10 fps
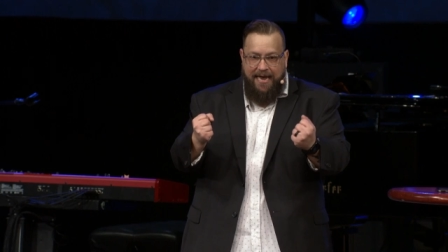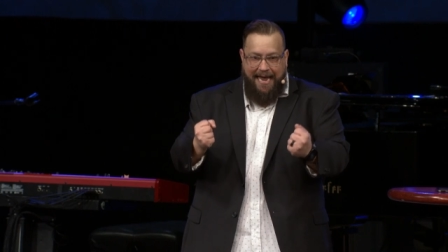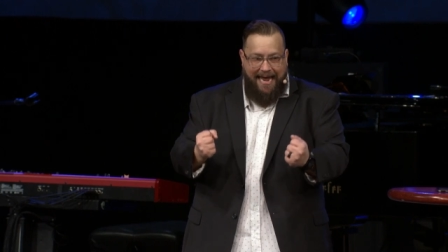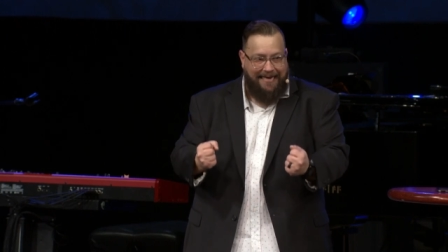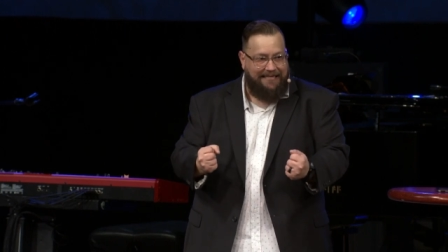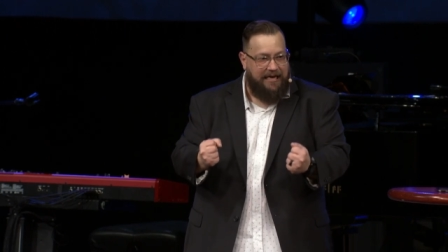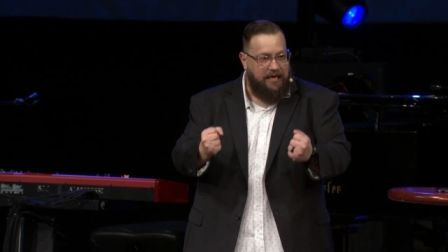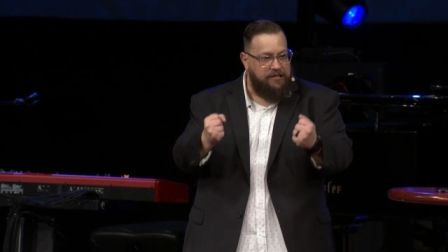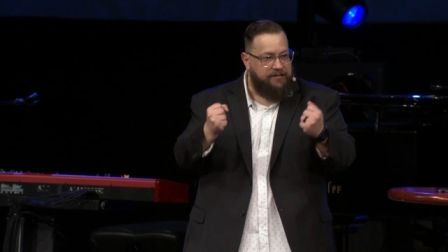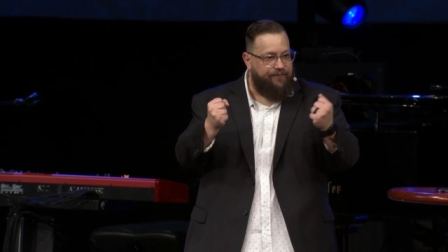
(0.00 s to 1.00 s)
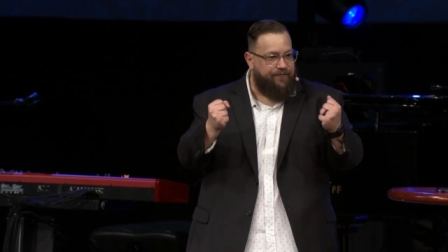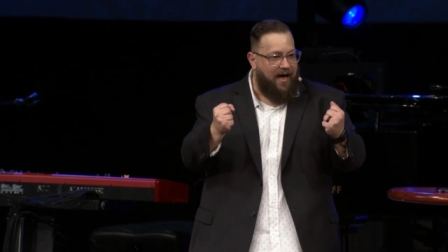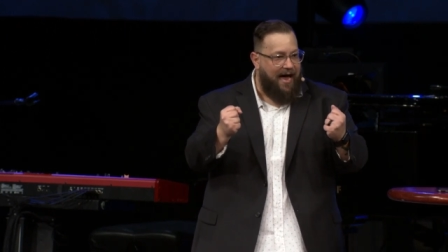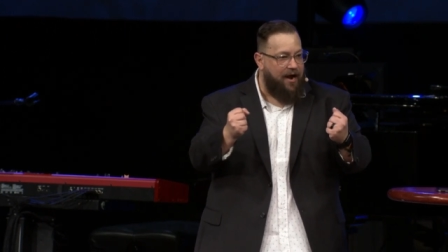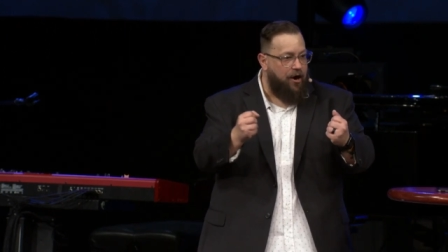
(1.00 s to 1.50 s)
in tongues of
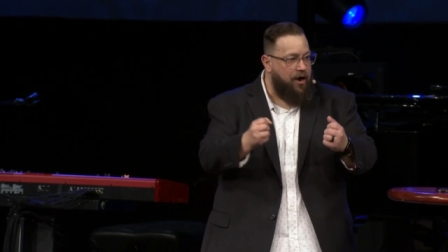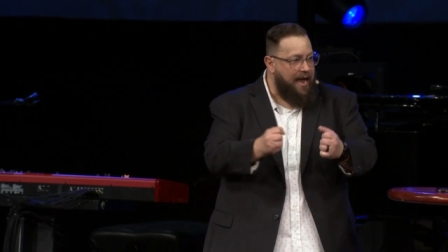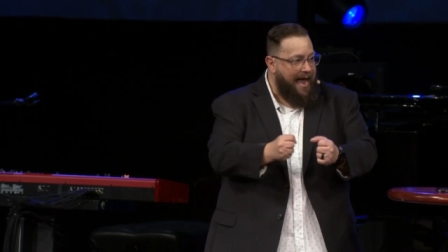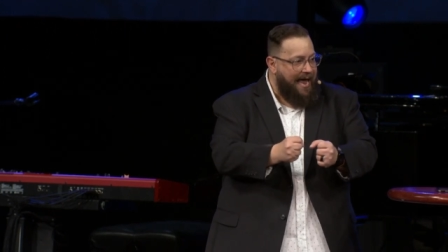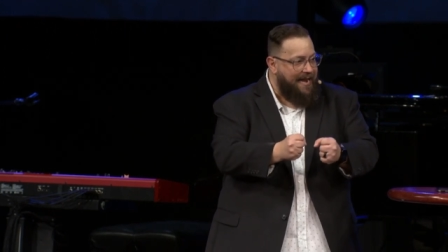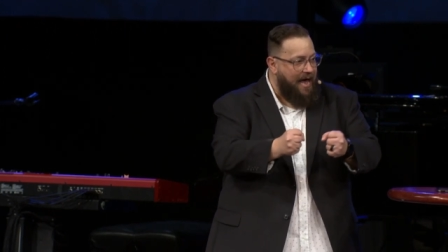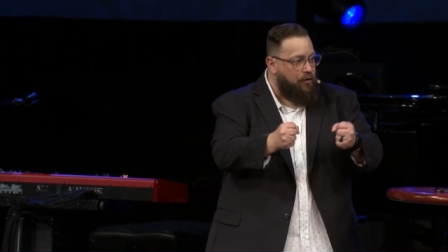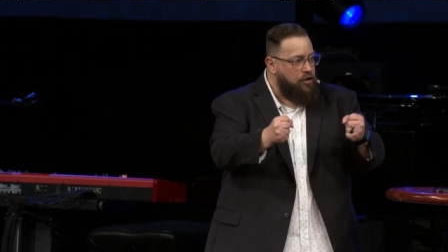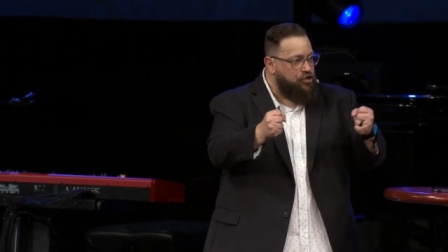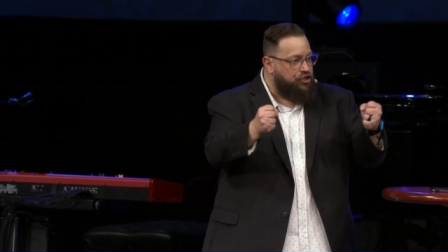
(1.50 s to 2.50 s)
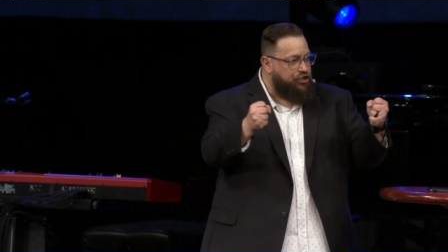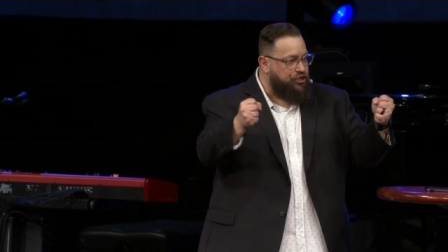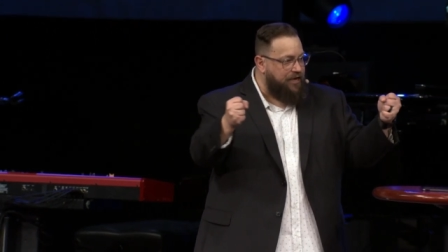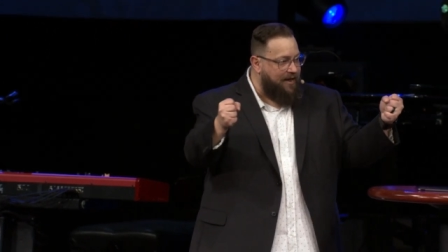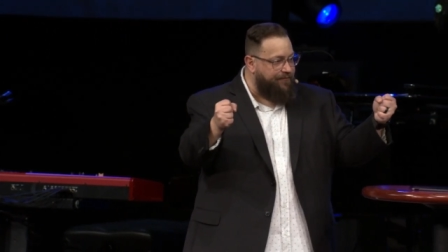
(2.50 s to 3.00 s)
fire and now
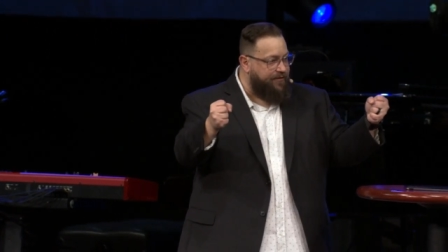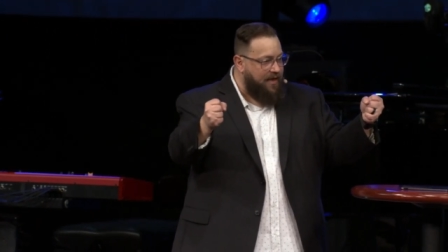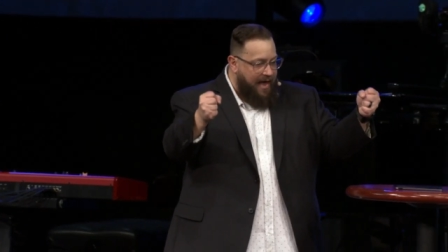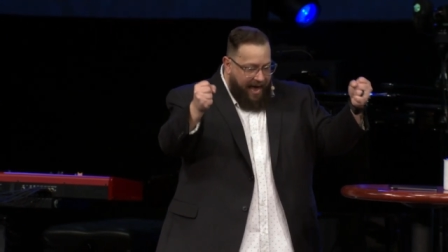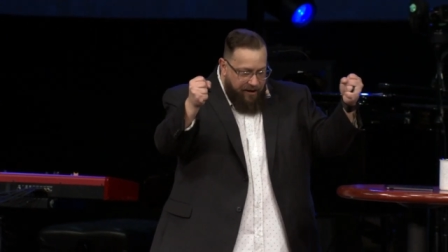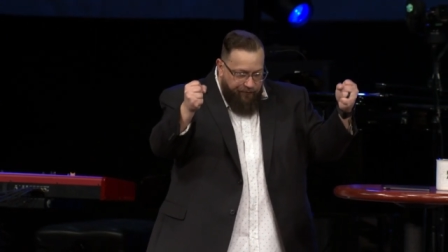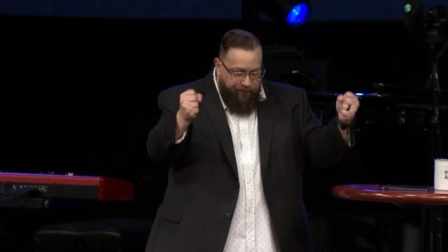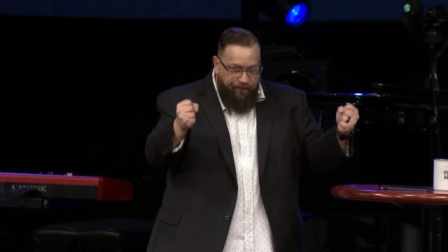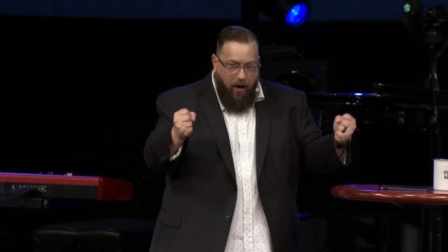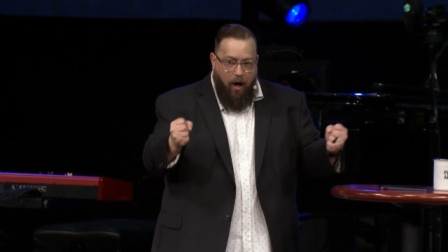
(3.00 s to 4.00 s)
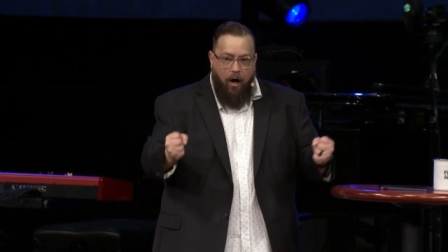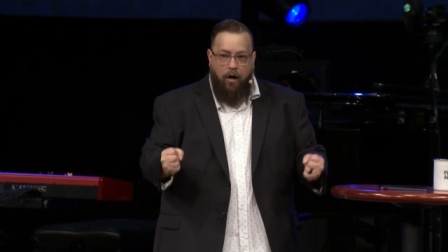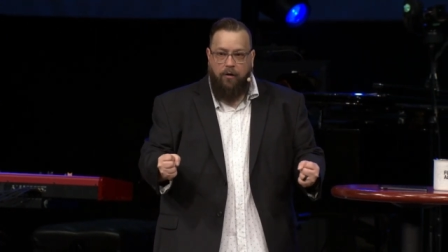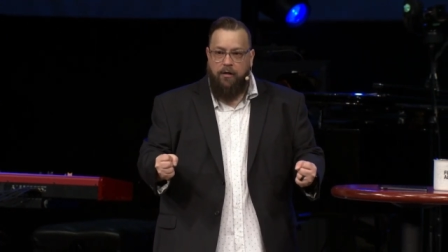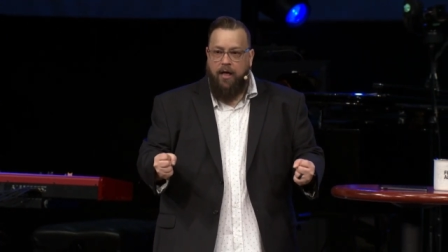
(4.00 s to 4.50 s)
shift and
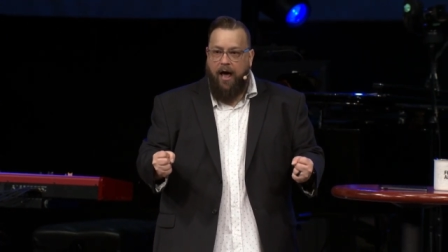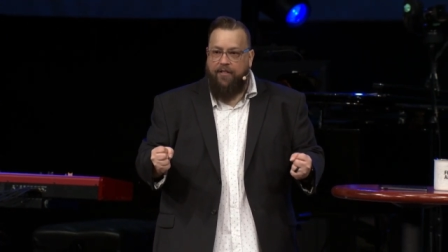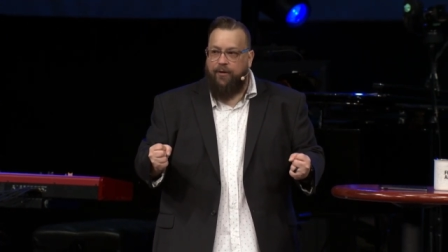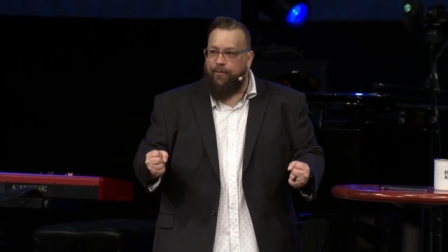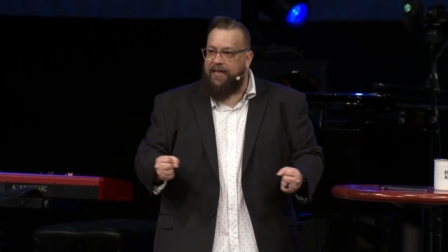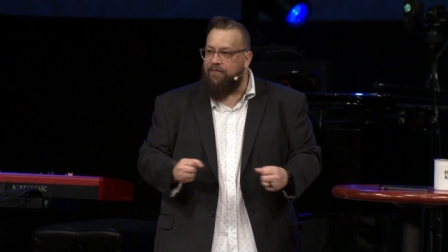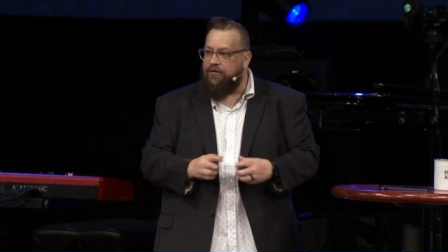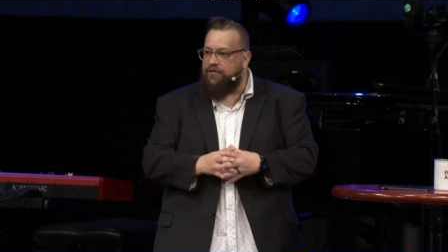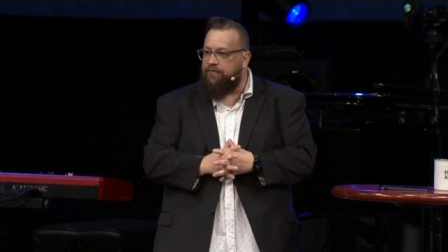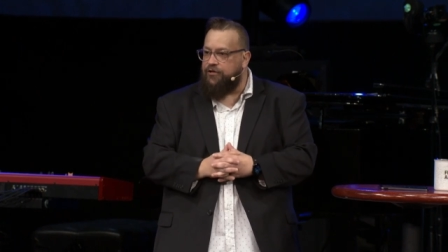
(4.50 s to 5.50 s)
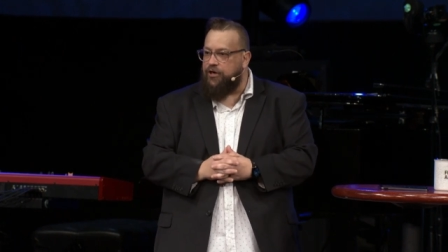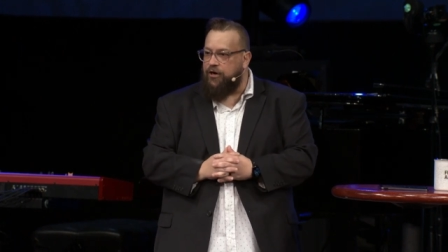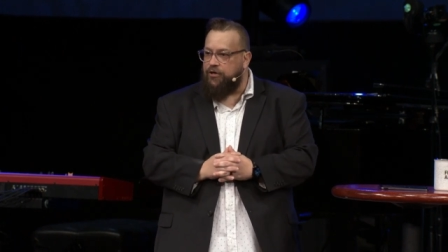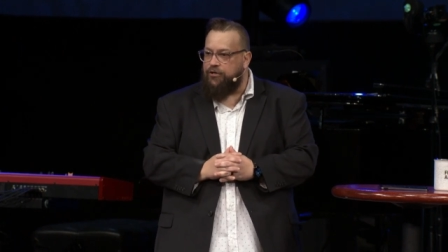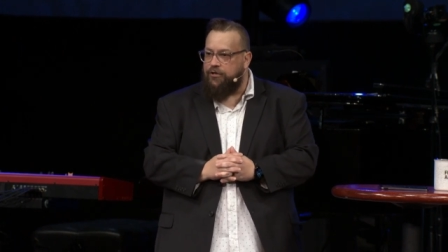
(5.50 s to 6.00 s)
fall on the believers of the
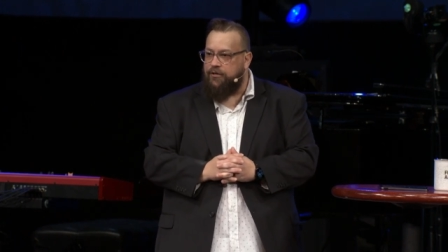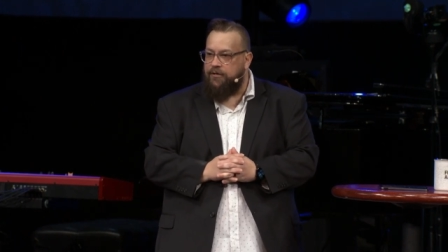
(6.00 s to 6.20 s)
church.